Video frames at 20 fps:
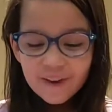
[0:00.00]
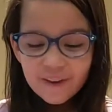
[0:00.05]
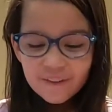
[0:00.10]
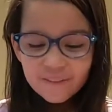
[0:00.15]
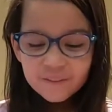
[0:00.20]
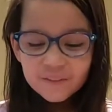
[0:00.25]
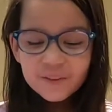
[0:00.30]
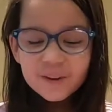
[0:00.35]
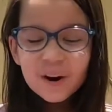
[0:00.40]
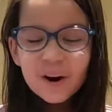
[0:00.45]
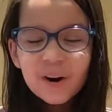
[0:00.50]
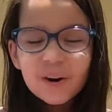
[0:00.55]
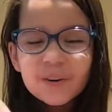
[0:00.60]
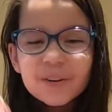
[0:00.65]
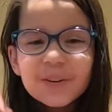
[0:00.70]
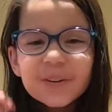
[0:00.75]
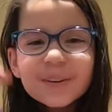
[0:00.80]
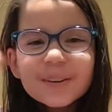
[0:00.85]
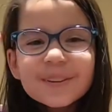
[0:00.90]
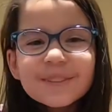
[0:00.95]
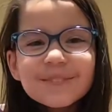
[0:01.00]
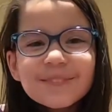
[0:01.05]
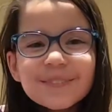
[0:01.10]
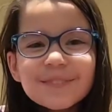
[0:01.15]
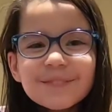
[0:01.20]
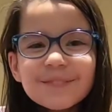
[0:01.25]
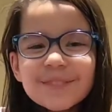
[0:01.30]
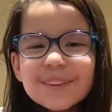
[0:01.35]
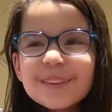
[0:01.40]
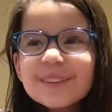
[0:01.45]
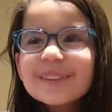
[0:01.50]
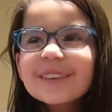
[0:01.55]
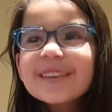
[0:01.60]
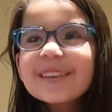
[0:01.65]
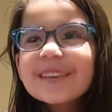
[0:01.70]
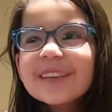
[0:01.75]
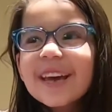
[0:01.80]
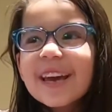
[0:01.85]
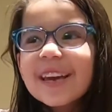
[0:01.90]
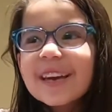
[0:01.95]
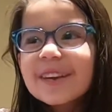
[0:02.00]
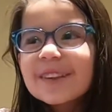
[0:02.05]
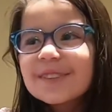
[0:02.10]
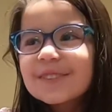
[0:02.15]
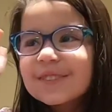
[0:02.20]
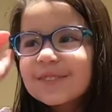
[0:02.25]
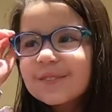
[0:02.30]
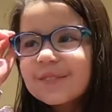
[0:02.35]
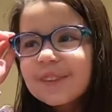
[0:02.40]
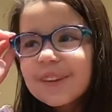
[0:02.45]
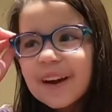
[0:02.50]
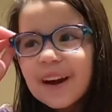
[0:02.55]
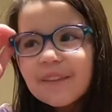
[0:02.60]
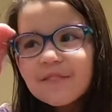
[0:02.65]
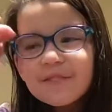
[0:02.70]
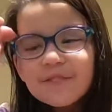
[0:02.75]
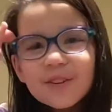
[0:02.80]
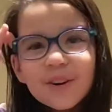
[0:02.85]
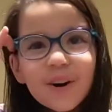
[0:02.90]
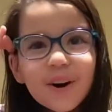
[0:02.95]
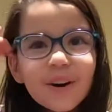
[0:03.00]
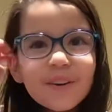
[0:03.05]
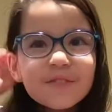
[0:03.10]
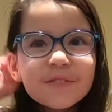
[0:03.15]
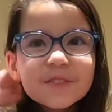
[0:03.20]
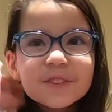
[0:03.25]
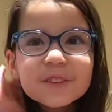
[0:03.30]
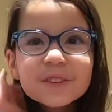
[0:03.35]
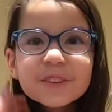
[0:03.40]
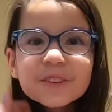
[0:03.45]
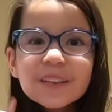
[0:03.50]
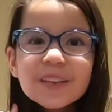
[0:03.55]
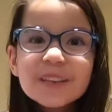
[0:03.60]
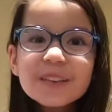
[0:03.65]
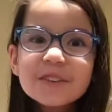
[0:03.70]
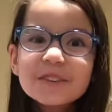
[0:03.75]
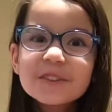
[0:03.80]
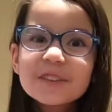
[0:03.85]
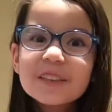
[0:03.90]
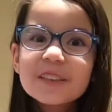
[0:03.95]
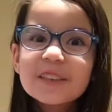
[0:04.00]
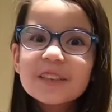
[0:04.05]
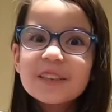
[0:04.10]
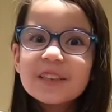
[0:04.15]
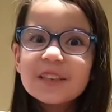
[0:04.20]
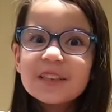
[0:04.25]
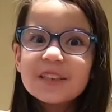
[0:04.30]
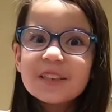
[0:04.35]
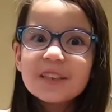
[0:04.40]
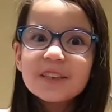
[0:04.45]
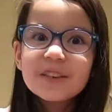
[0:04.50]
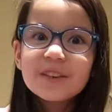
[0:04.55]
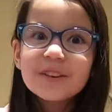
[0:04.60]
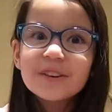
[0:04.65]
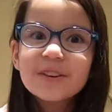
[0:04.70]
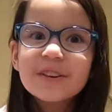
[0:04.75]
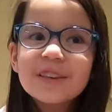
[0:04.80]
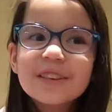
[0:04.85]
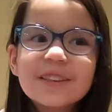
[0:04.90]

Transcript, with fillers: we are going to be building Legos. We have not built Legos in a year.